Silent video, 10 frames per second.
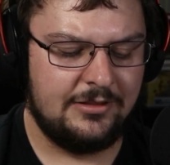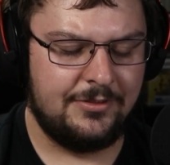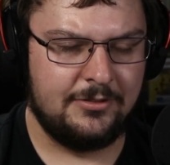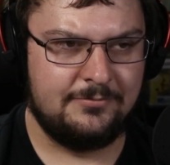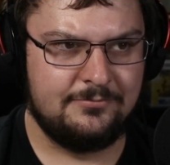
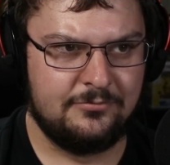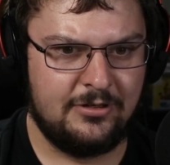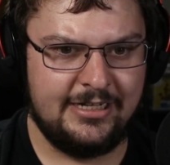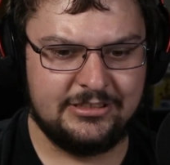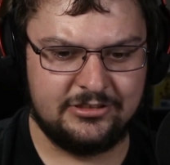The
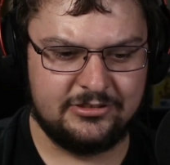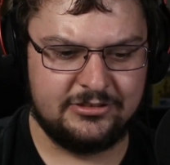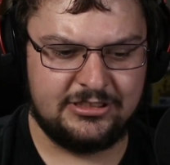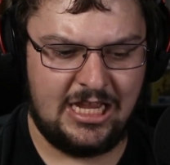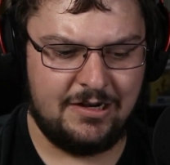Razer
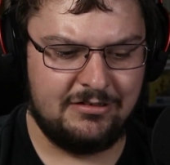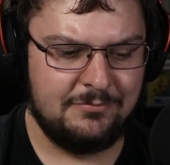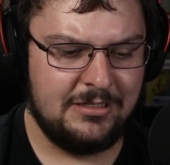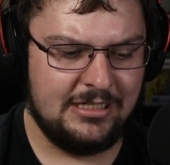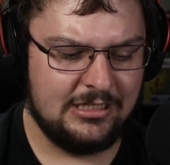Siren
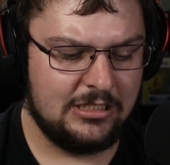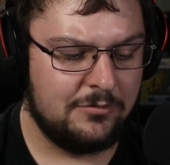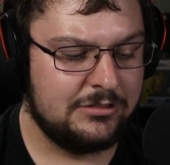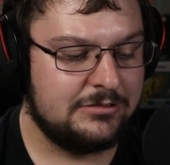Mini, though, was